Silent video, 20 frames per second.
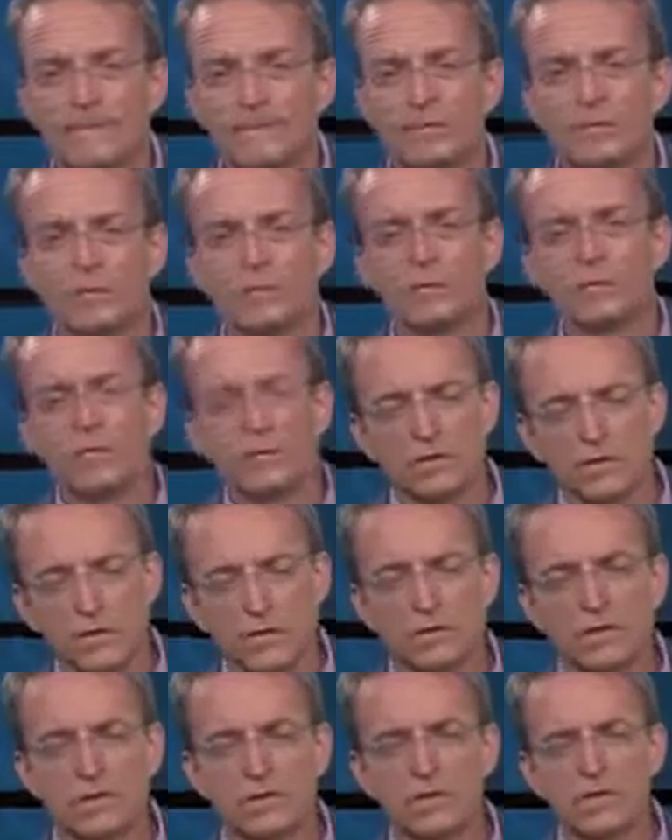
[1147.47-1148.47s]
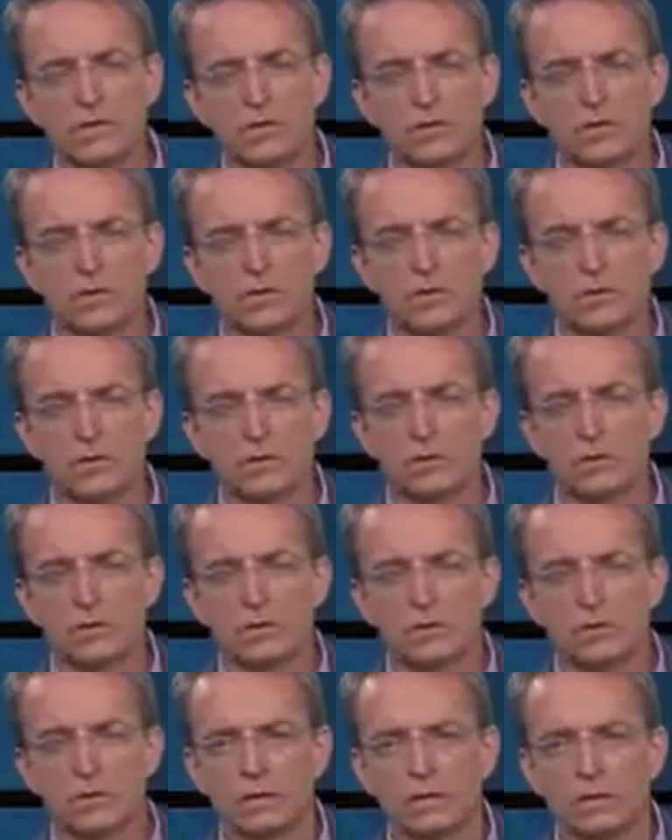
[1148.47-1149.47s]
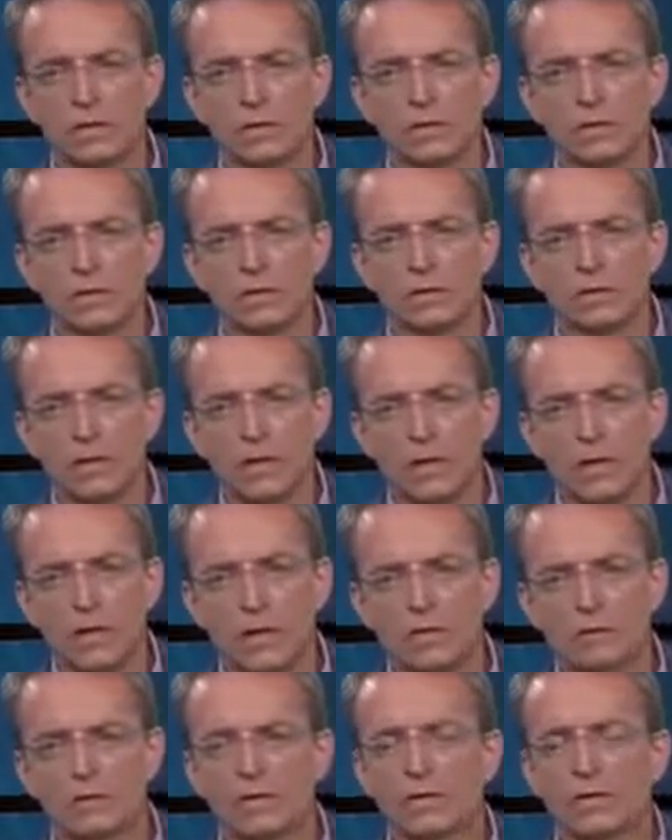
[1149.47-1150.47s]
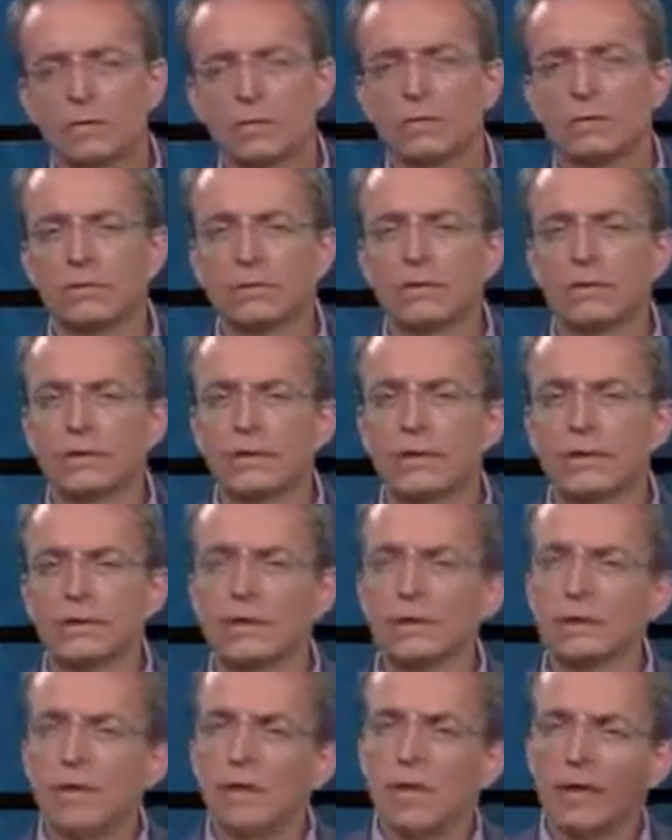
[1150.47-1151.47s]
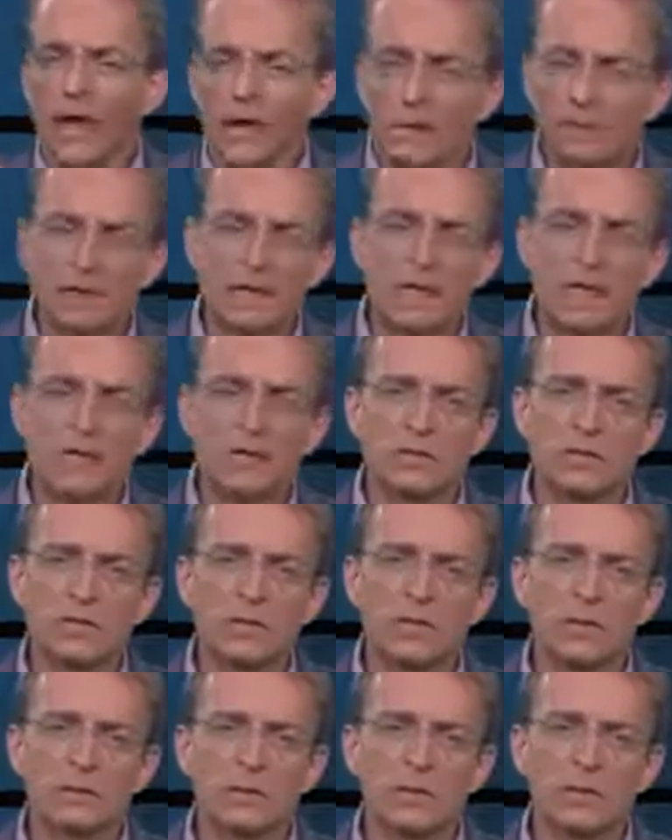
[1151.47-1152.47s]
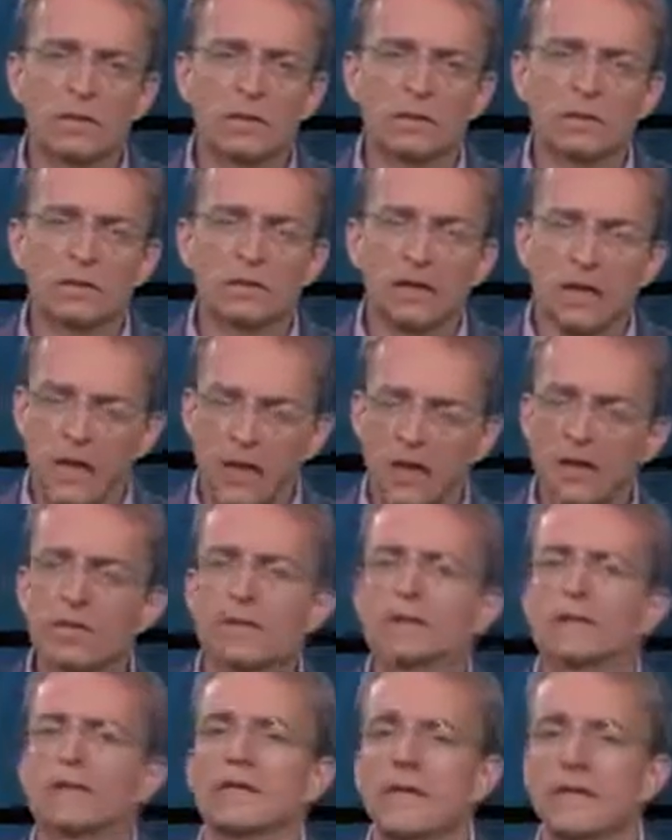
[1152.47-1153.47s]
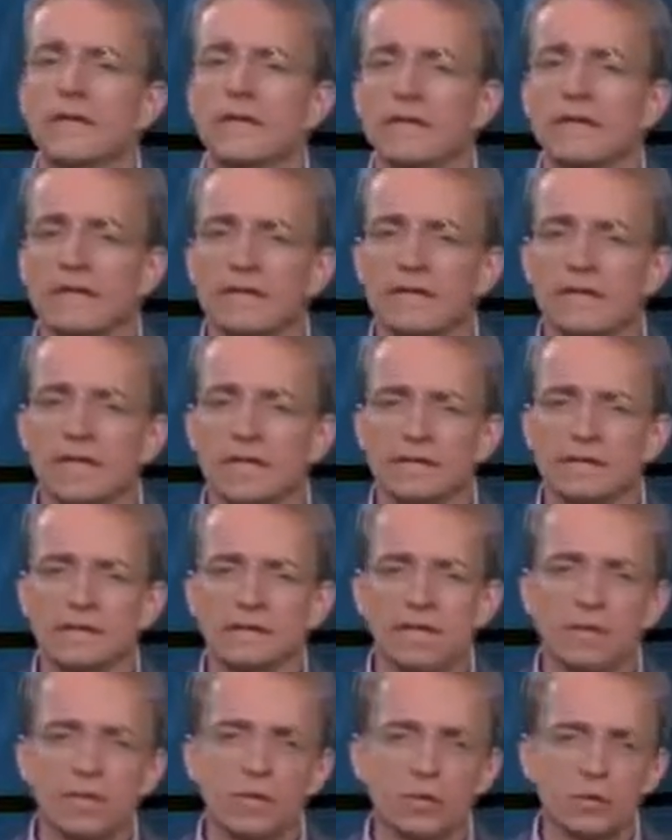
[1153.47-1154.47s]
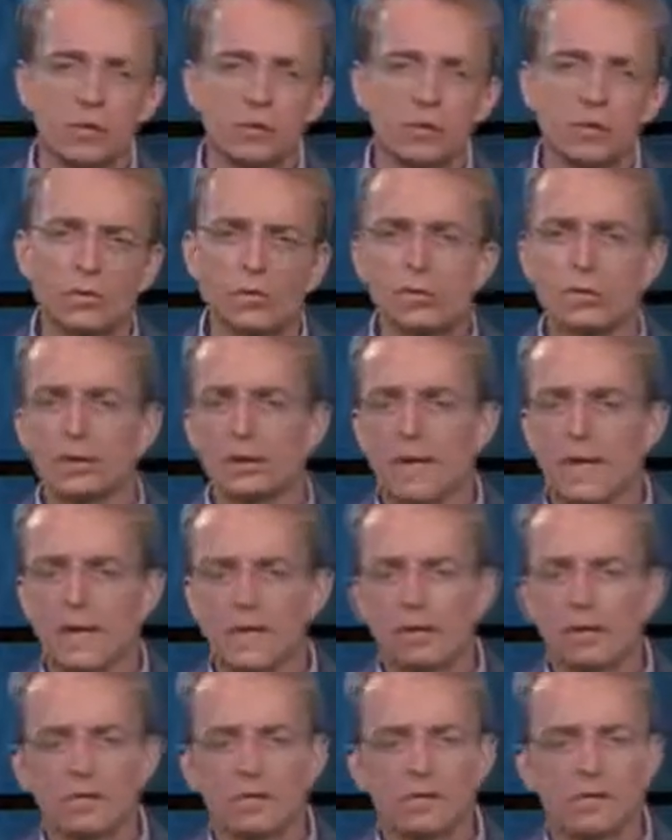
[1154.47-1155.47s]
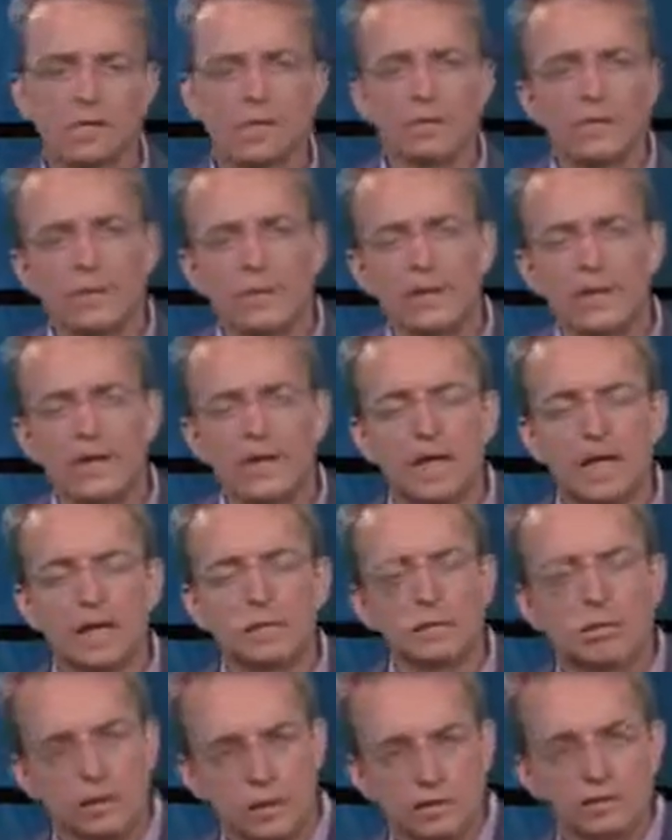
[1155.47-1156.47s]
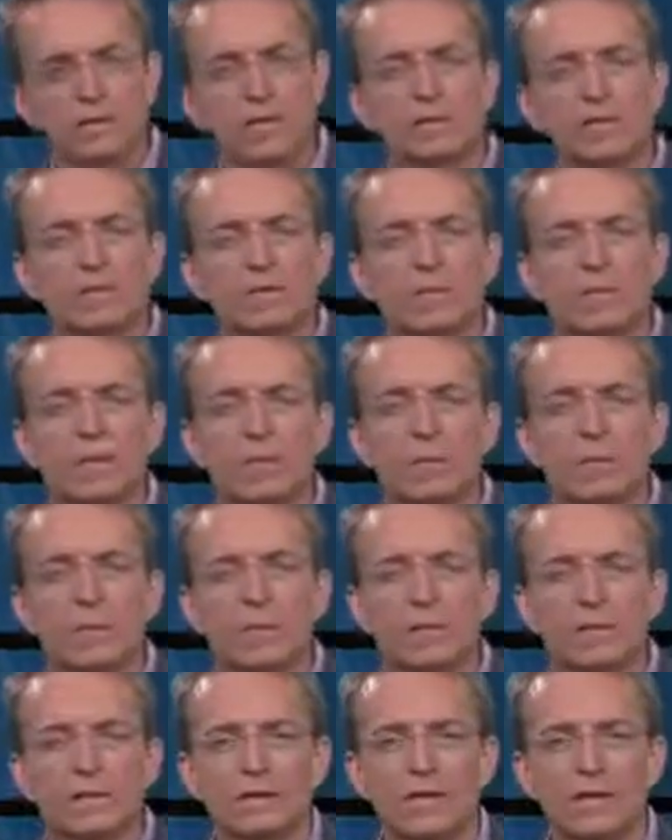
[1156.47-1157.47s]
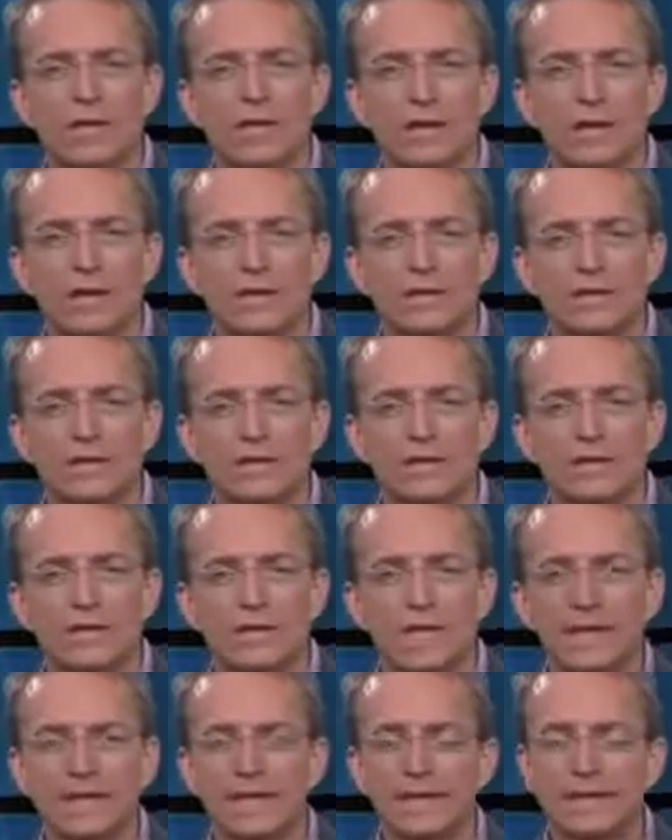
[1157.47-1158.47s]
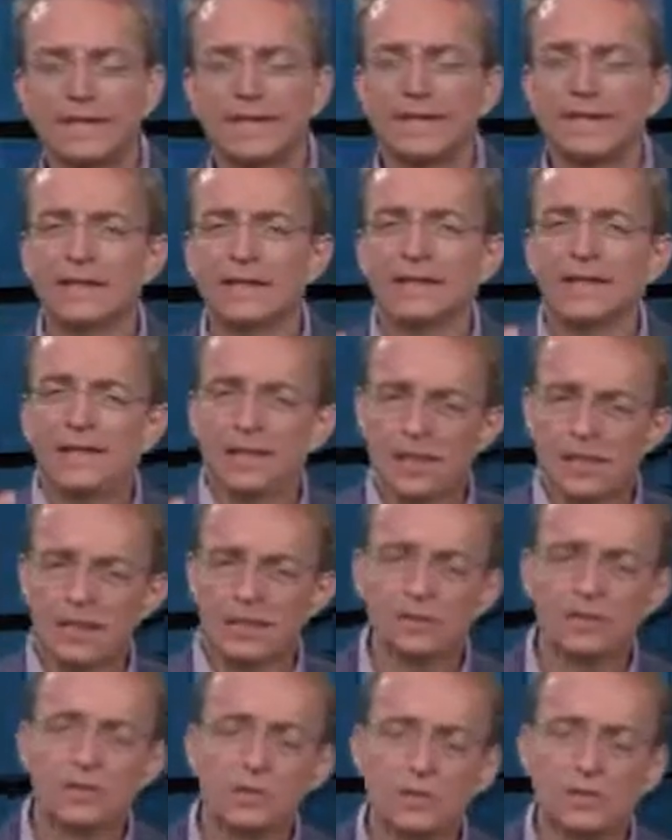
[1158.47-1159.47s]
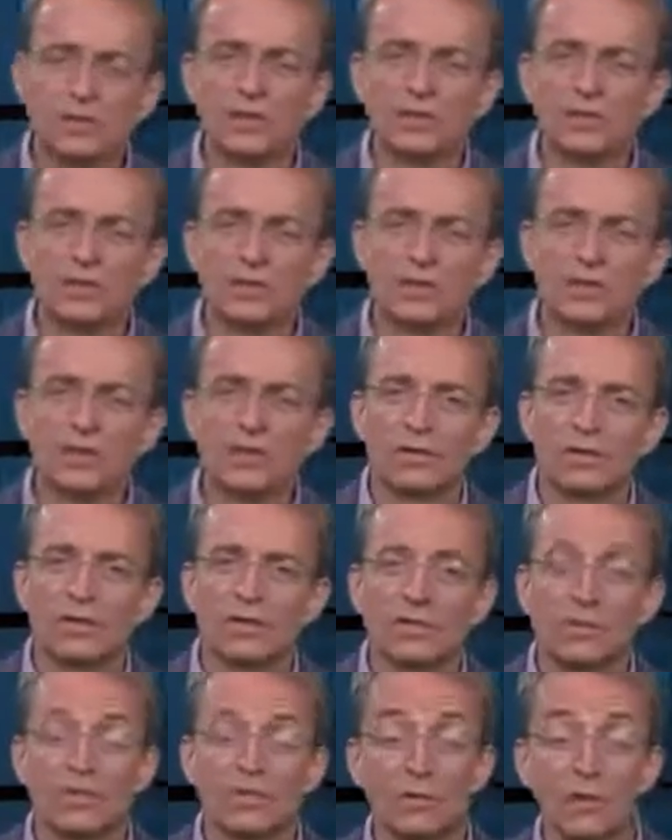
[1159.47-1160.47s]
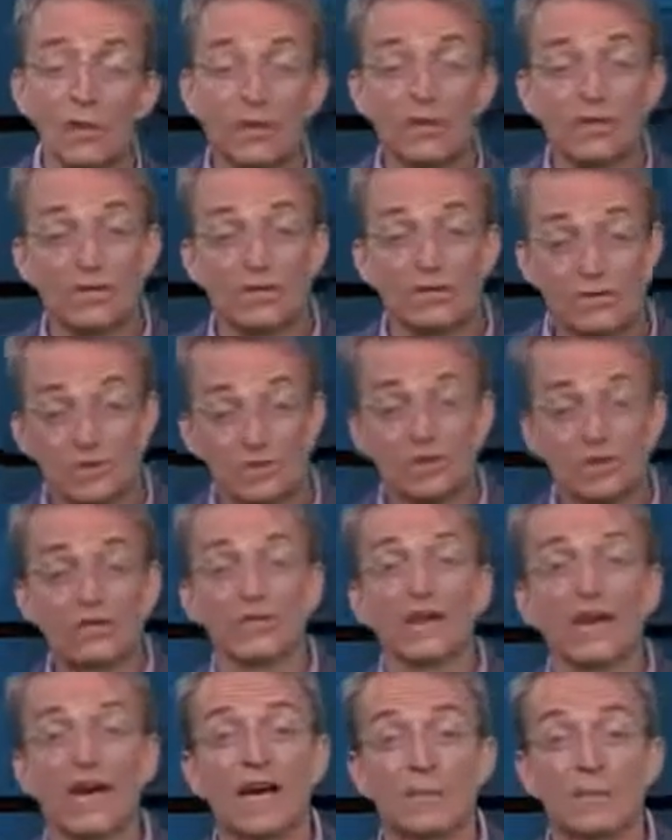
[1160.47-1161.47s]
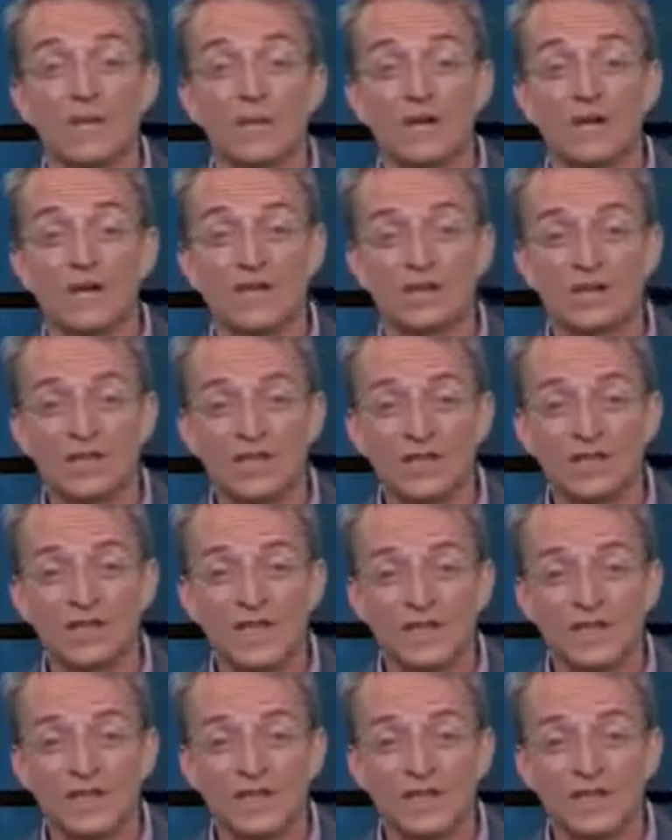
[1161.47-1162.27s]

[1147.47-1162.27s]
So consistent infrastructure, but also when applications are running on other native clouds like Google or Microsoft, maybe not built on the VMware technology stack, customers are still looking for consistent operations.